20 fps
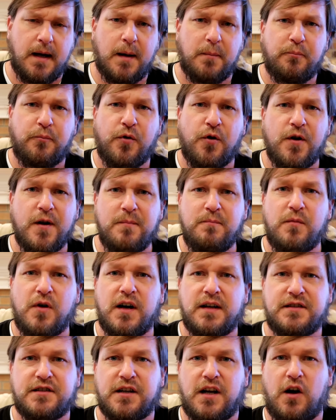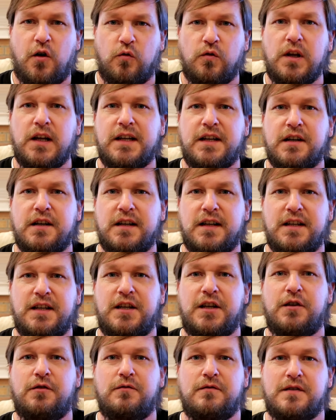I'm pretty much only going to
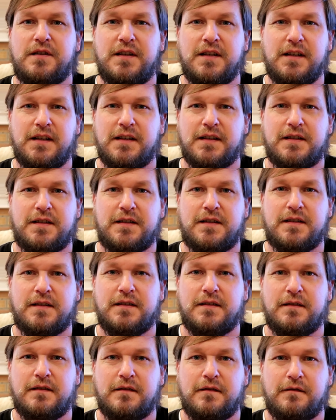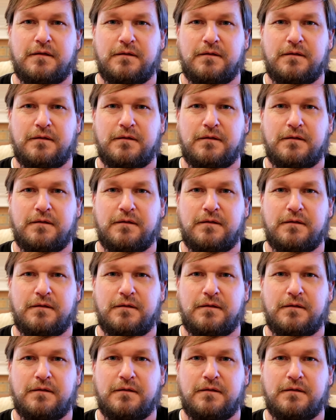use this